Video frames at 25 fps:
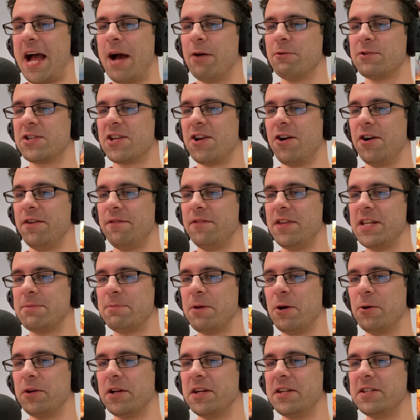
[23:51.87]
outside of these
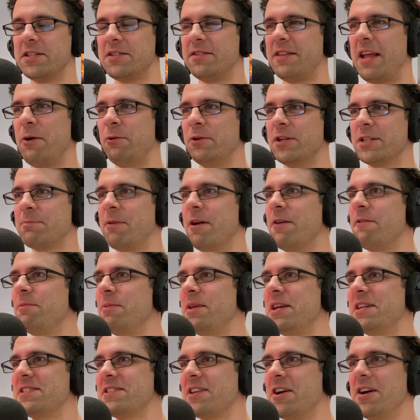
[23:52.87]
buildings. They all explode from
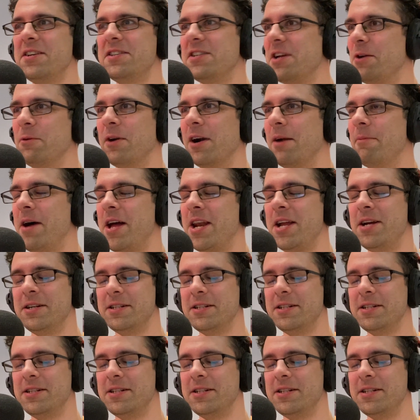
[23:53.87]
the inside. Don't worry about it.